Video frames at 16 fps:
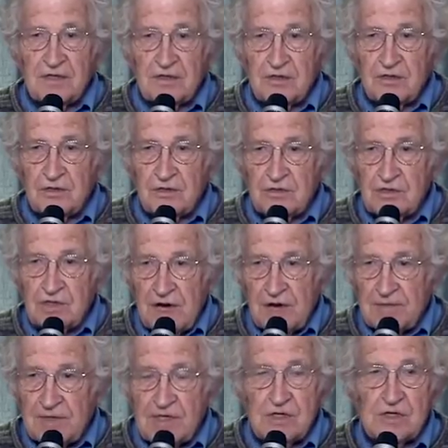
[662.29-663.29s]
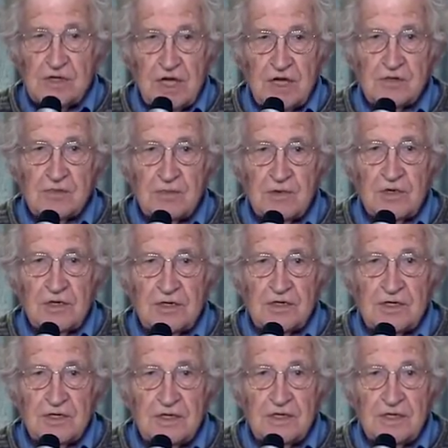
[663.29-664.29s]
to Japanese
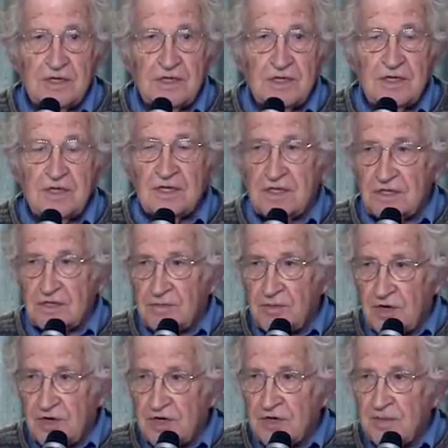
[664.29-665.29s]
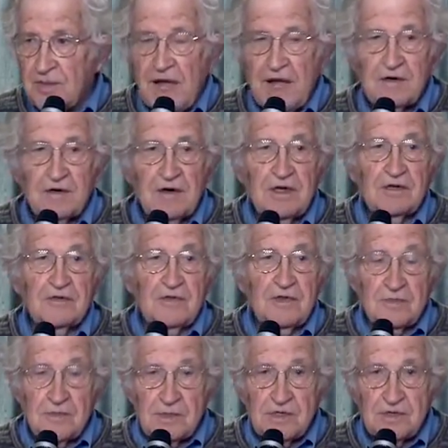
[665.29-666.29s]
exports. That's part of the background for
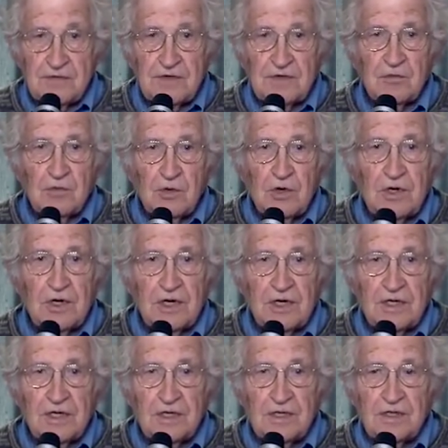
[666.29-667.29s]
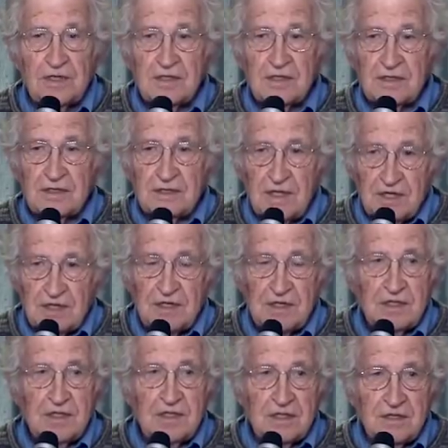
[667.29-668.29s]
the Pacific War
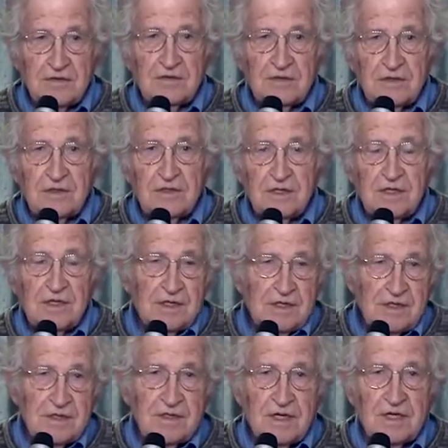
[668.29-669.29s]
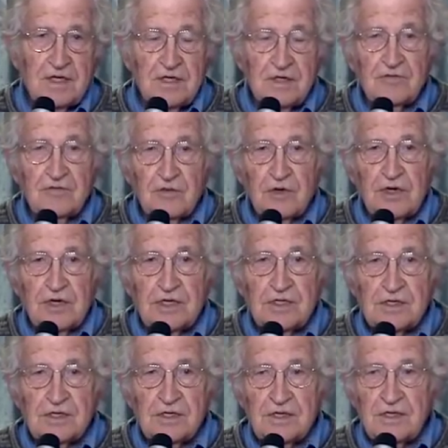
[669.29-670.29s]
in the
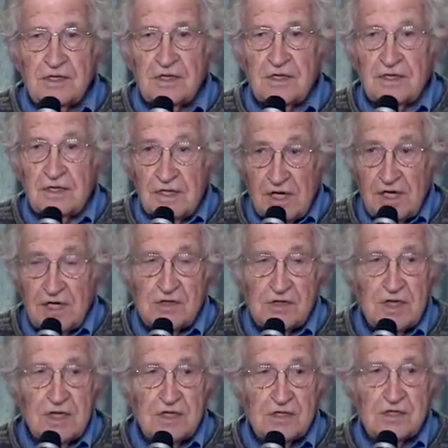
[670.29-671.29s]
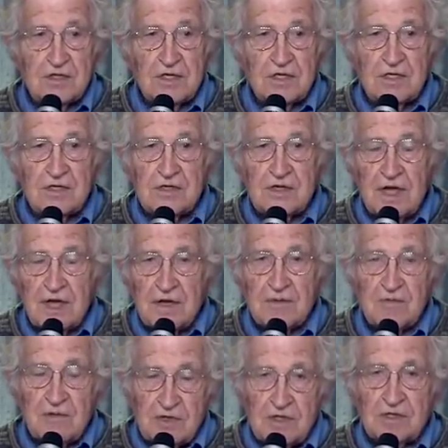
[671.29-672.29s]
1940s. The United States did the
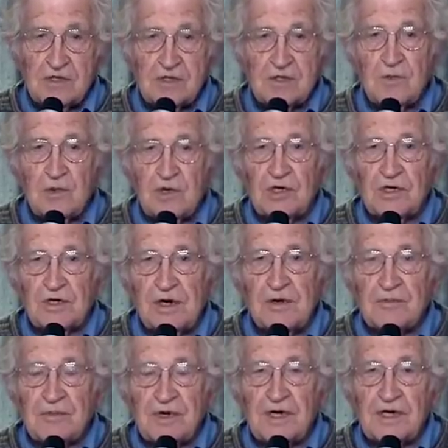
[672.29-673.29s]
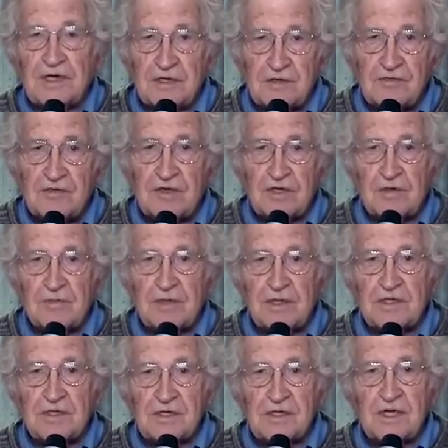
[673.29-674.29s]
same with its smaller empire, the
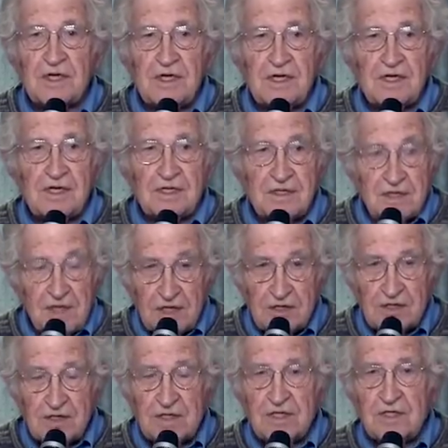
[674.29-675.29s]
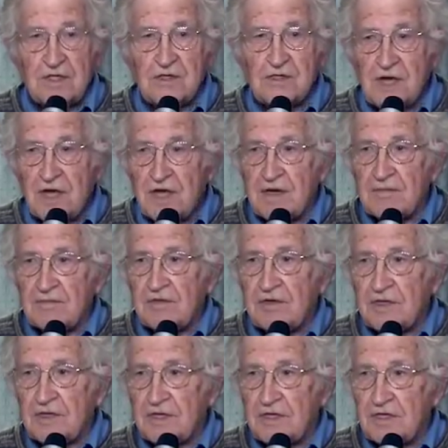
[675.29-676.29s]
Philippines. The Dutch did the same
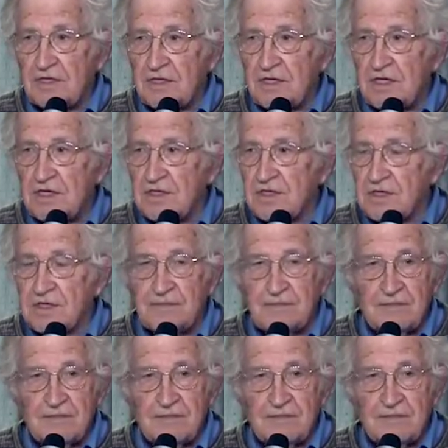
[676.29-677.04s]
with Indonesia.